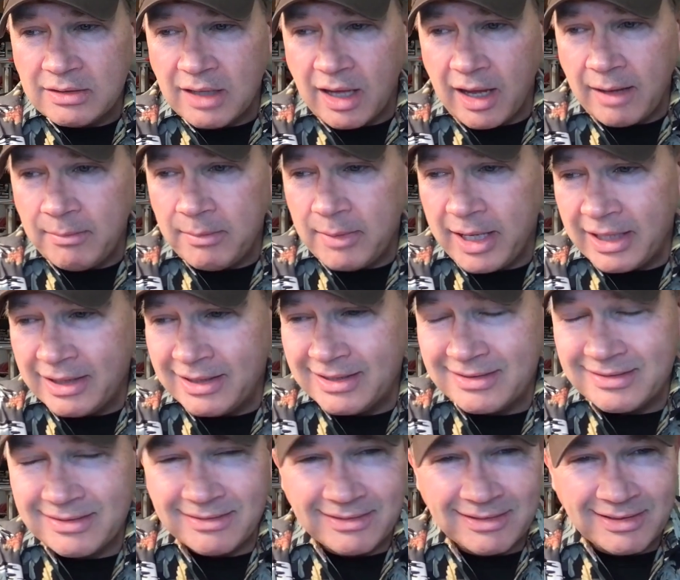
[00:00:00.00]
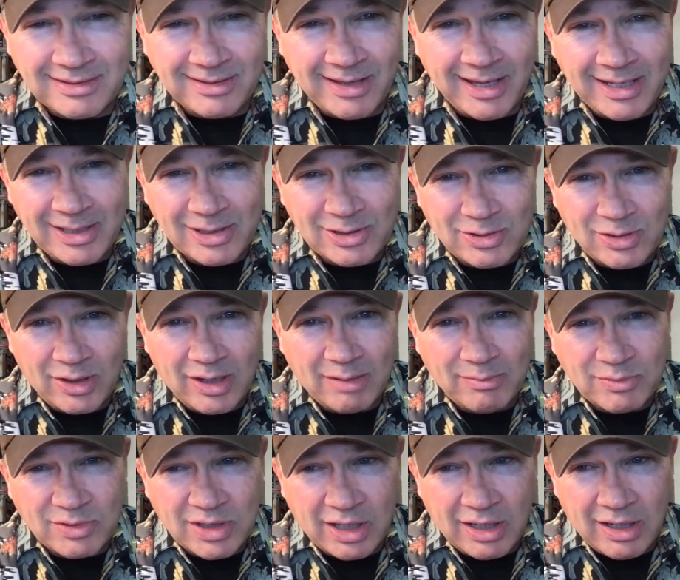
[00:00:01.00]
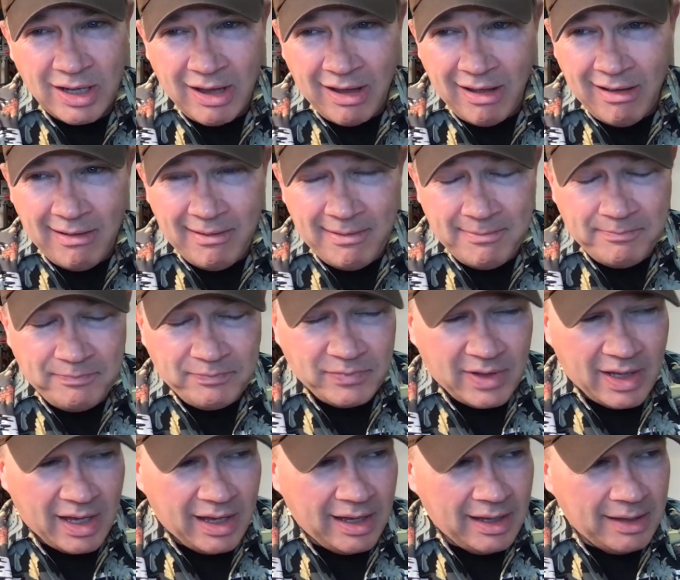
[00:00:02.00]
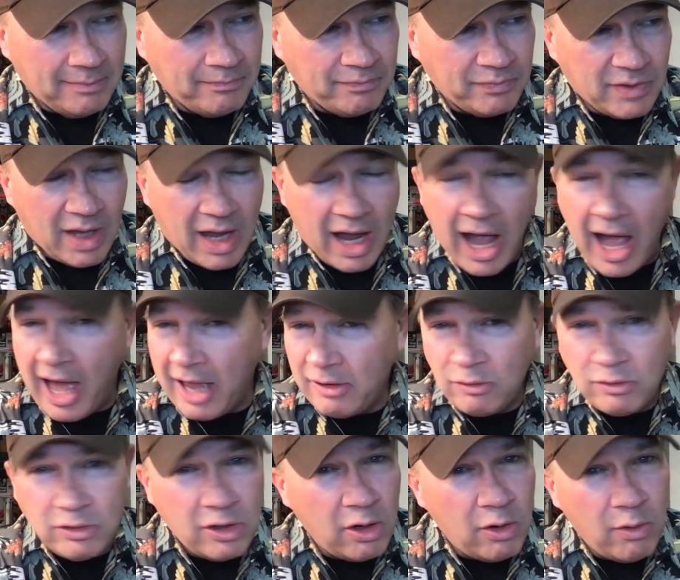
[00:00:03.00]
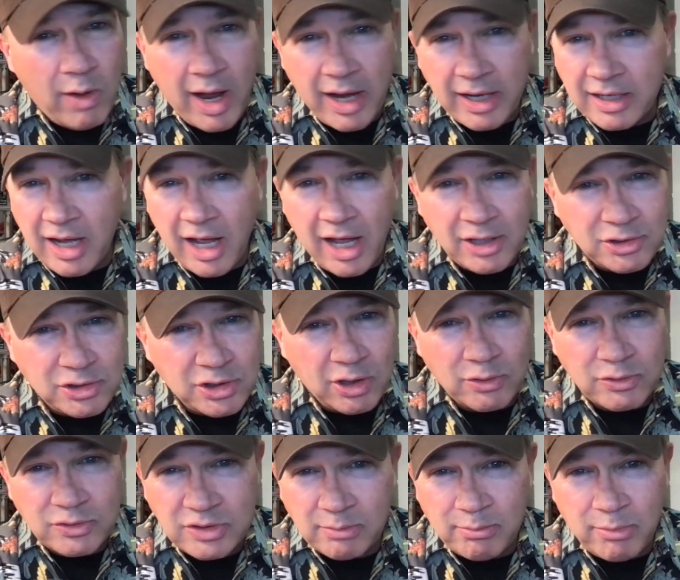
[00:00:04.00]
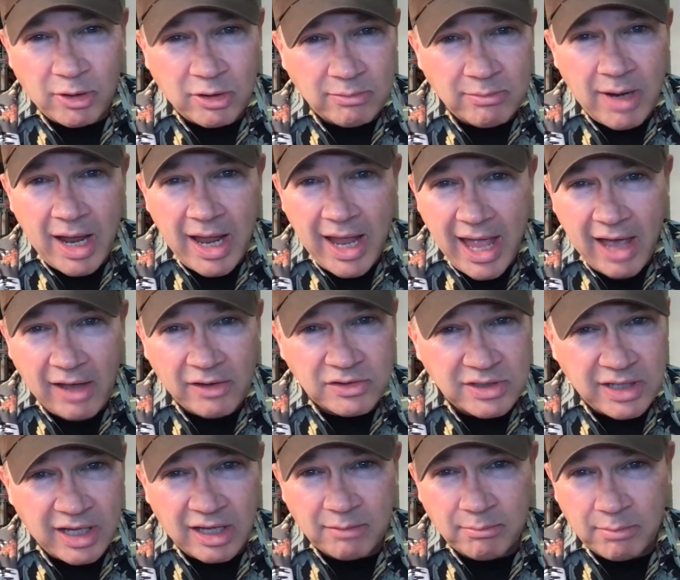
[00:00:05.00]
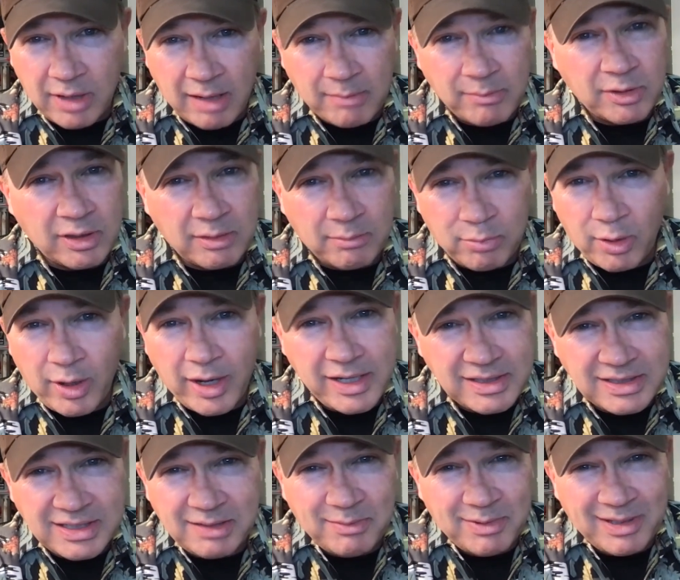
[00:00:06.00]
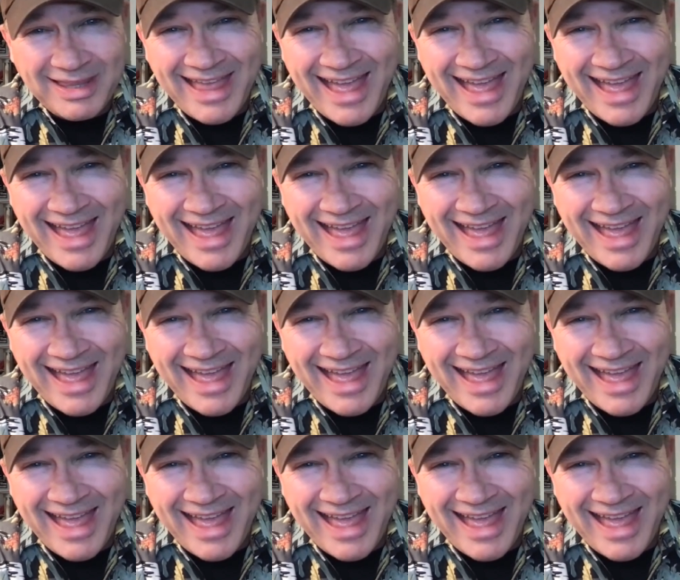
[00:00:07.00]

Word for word: time, and this this lady stood up and said, um, "I don't know why God chose to burn my house down, but I'm going to praise Him